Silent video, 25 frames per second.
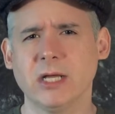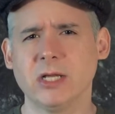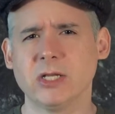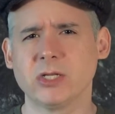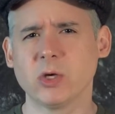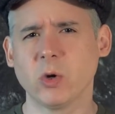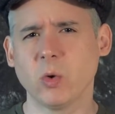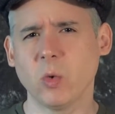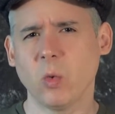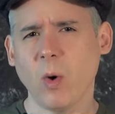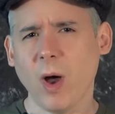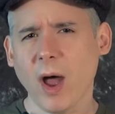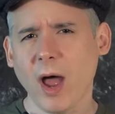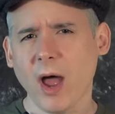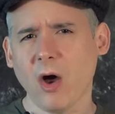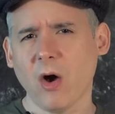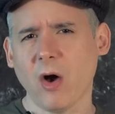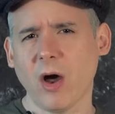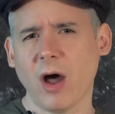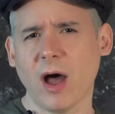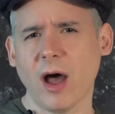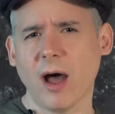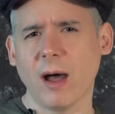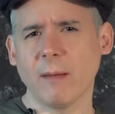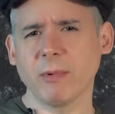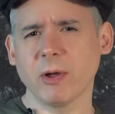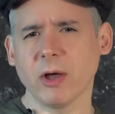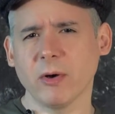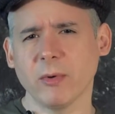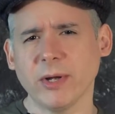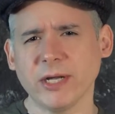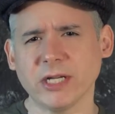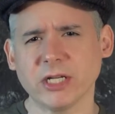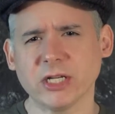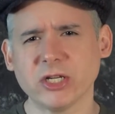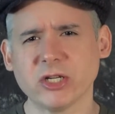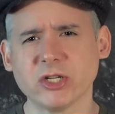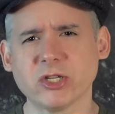So while I'm
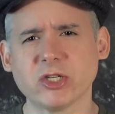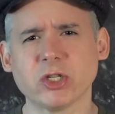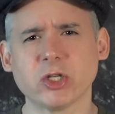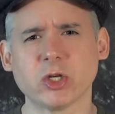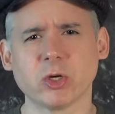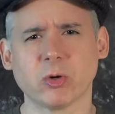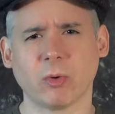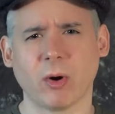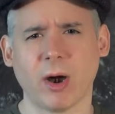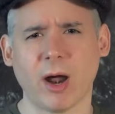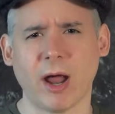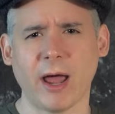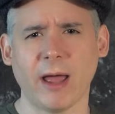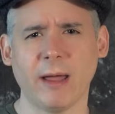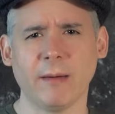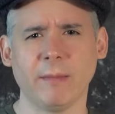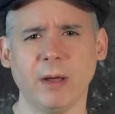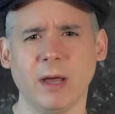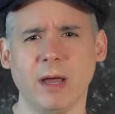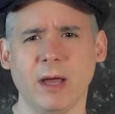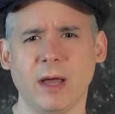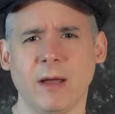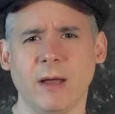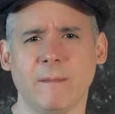going to describe